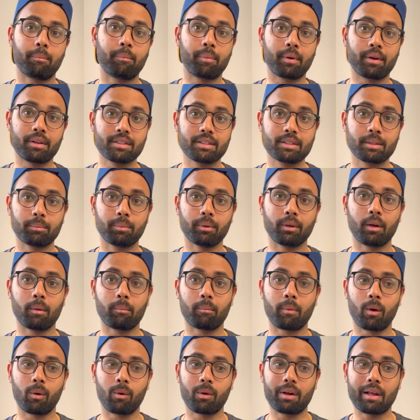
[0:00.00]
principal
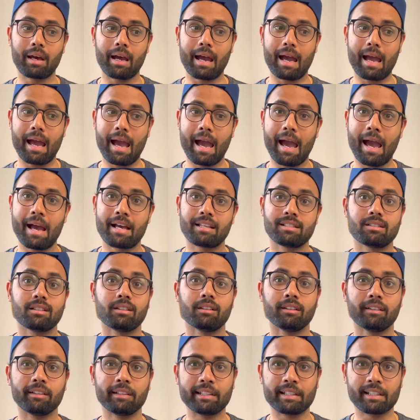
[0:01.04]
amount as
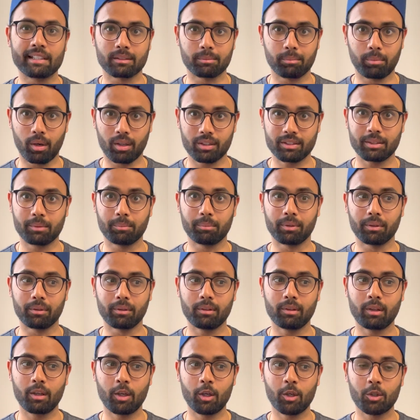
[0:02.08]
early as possible
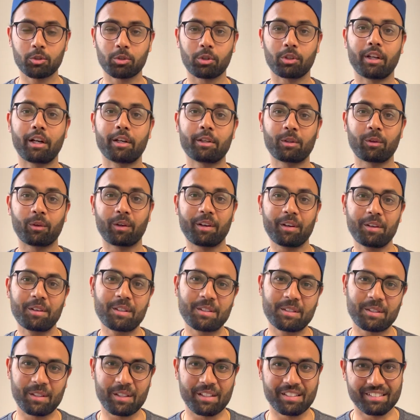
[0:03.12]
so that your
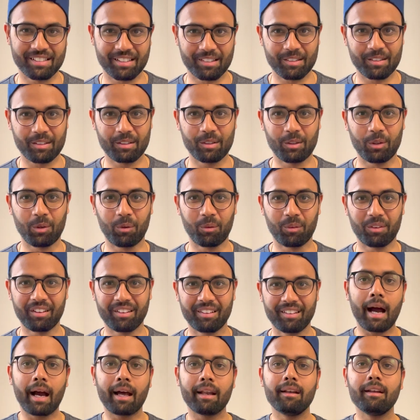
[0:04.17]
interest rates are lower.
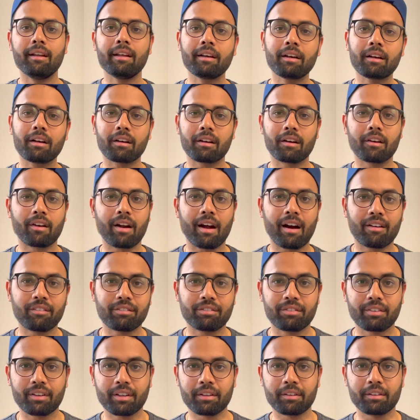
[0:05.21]
I'll link a
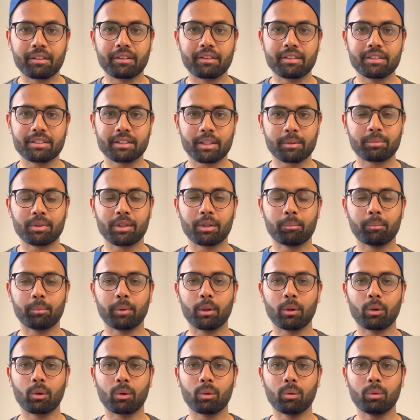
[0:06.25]
graph in the description
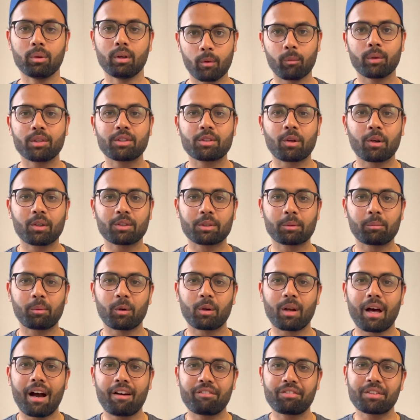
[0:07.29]
below which talks
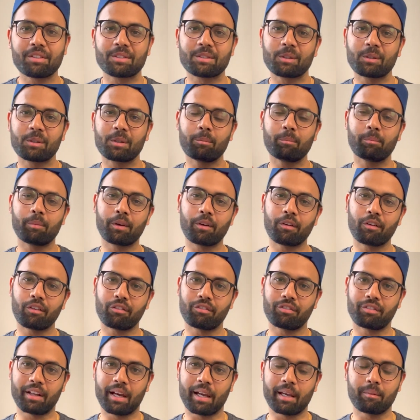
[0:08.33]
about after a certain period
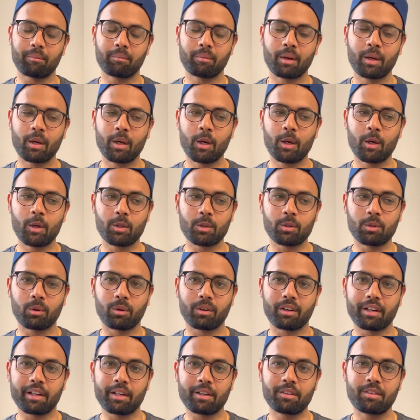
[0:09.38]
of time,
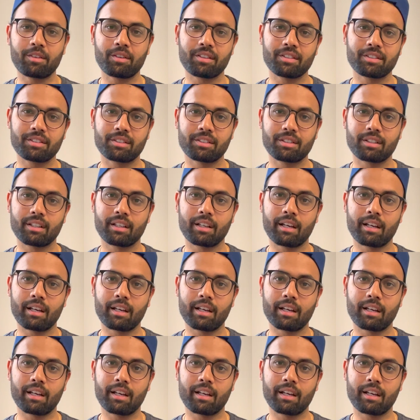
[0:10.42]
your interest